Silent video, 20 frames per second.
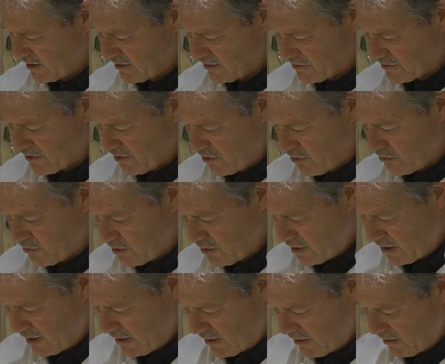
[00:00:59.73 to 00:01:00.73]
So
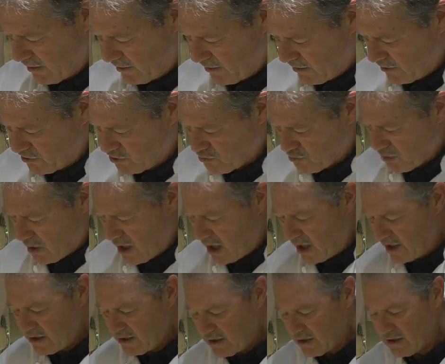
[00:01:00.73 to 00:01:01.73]
the
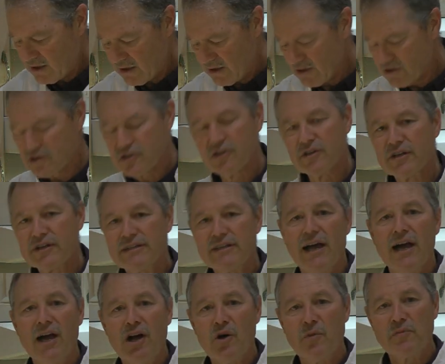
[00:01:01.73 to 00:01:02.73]
drying is going
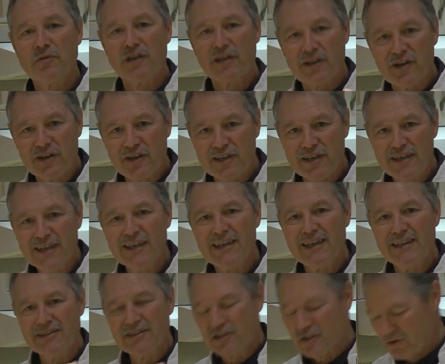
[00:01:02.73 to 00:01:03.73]
to help the cooking
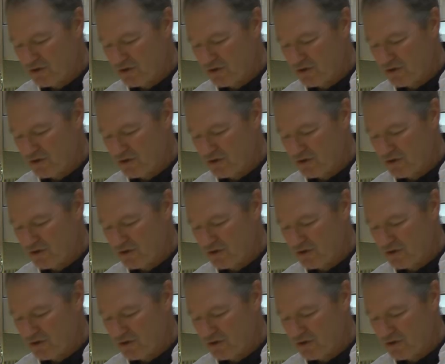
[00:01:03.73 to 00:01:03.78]
and the